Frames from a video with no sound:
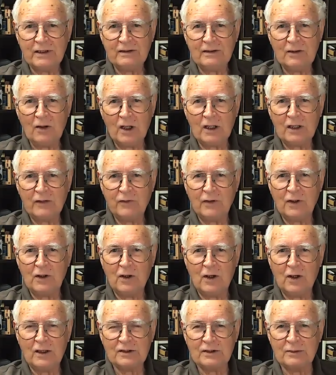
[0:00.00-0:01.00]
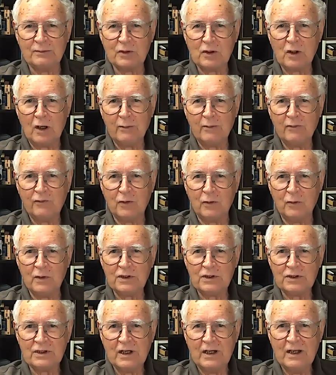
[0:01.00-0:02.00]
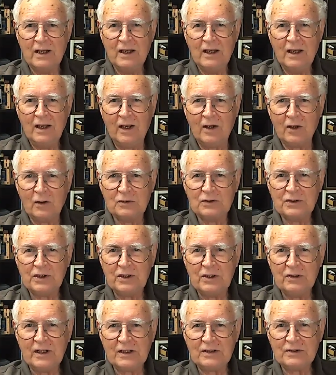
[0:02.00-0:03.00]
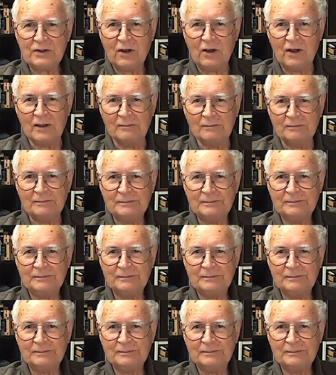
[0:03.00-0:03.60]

Like if you like, subscribe if you wish, and I'll see you next time.